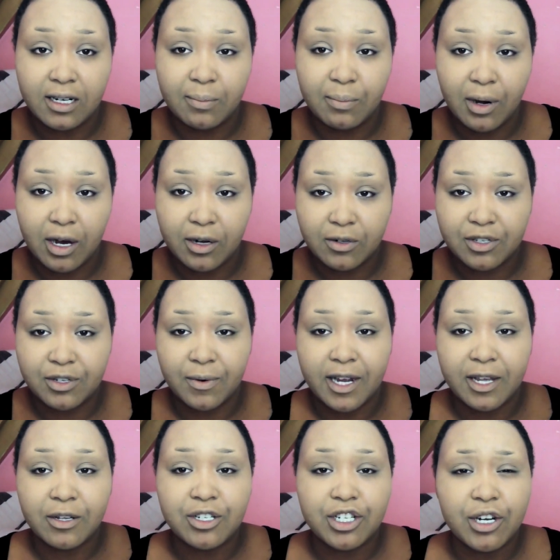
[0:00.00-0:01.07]
the bottle so I
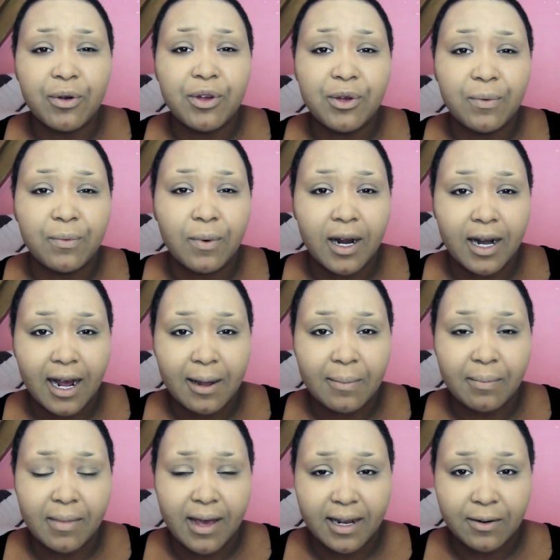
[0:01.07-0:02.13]
could show you what I
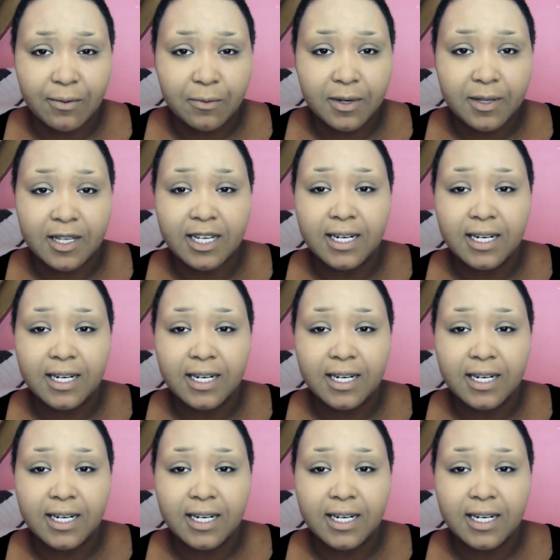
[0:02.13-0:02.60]
meant with